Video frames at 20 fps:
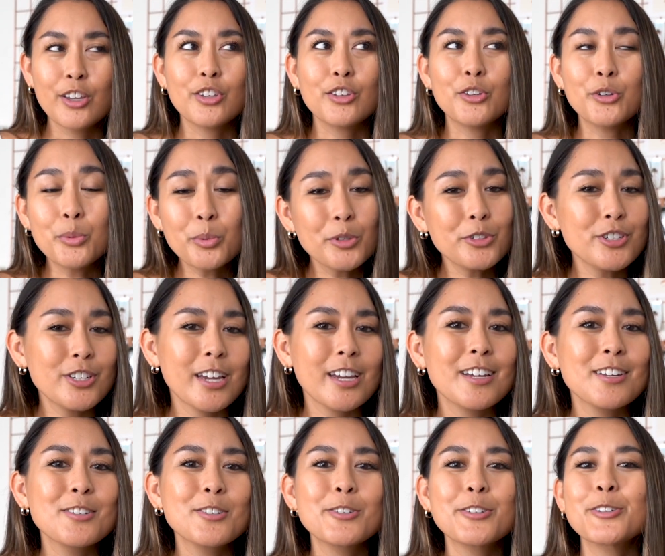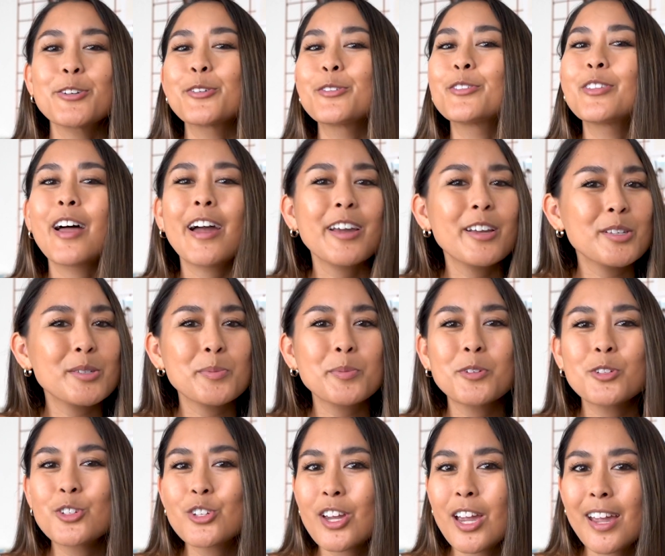you will change, your likes
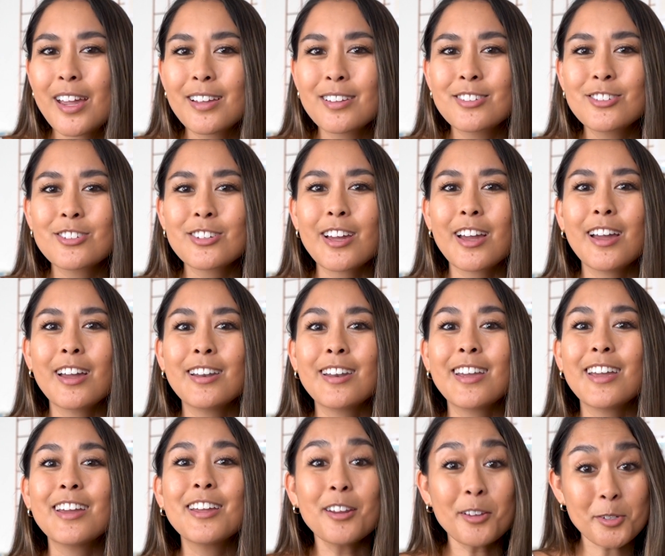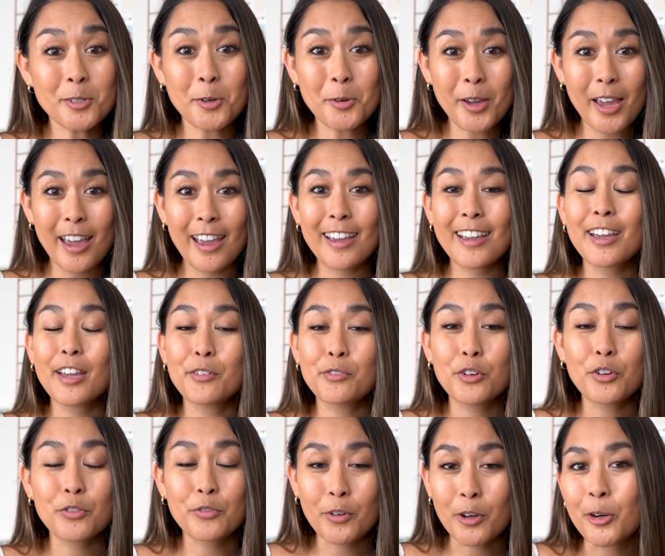will change, and it is okay if
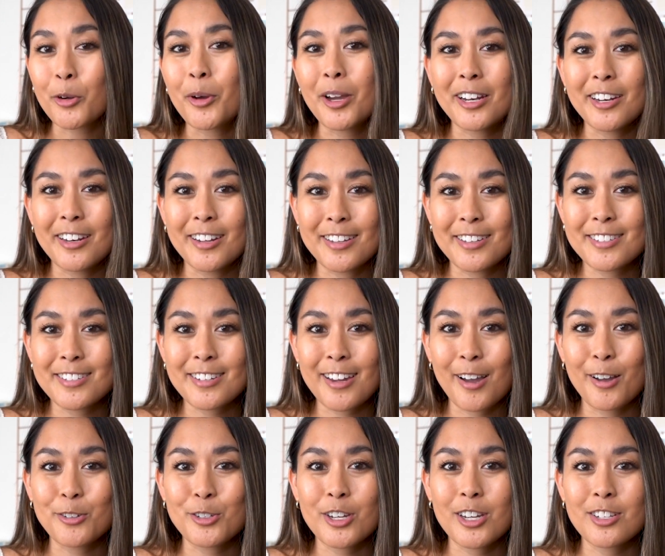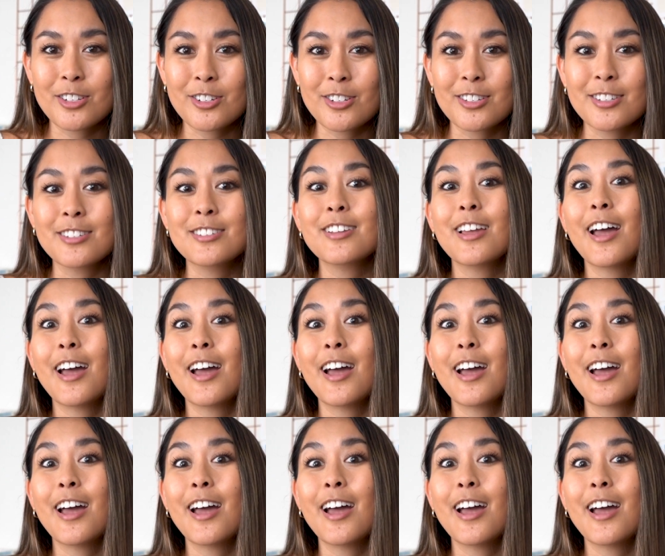your photo editing style changes